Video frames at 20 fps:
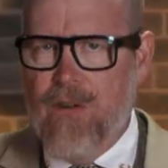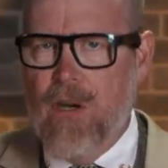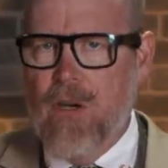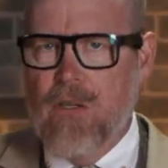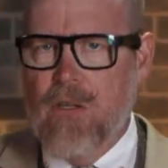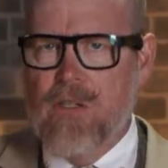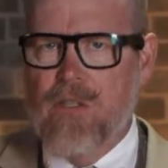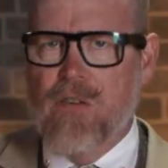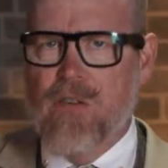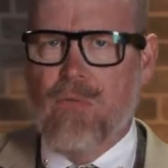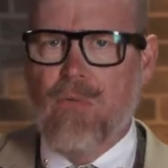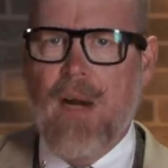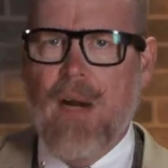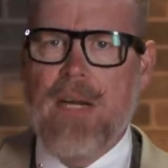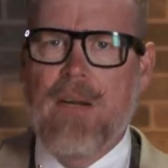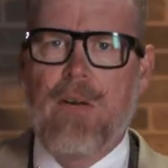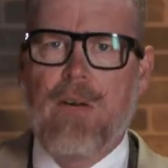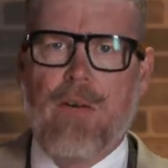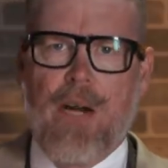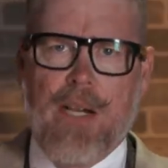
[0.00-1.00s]
on
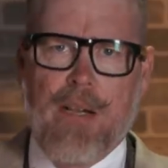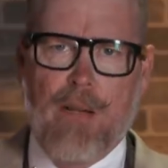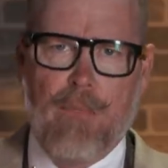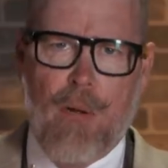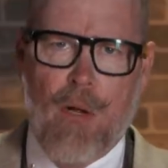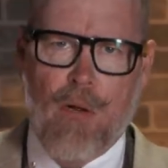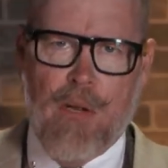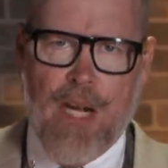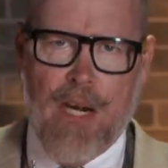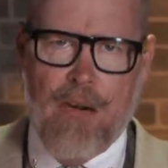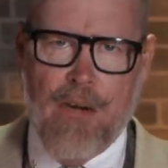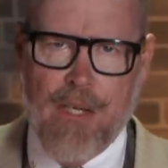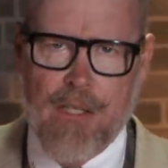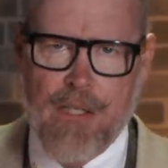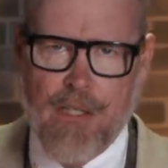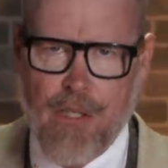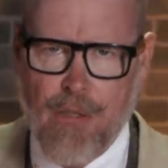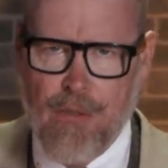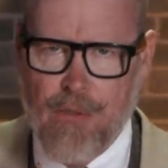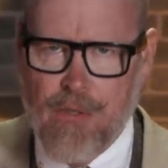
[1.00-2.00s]
surrendering the
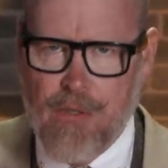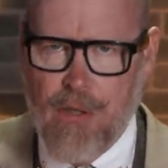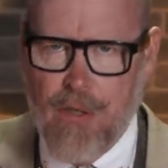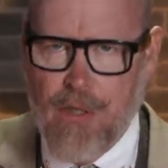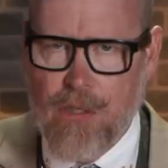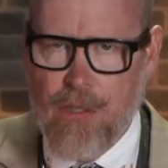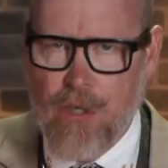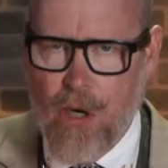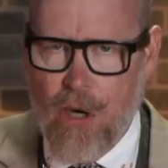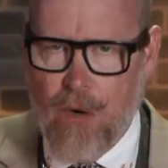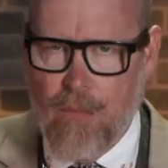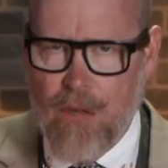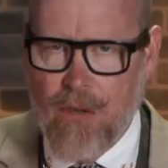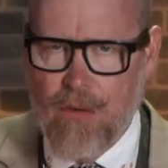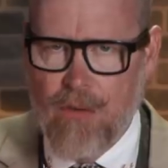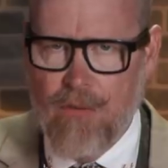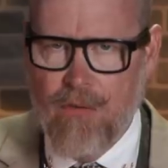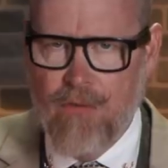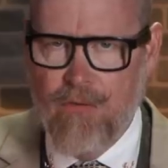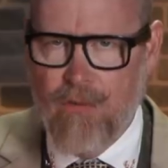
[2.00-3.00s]
Bulgarian Jews to the
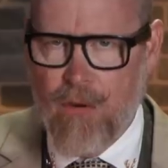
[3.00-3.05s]
Germans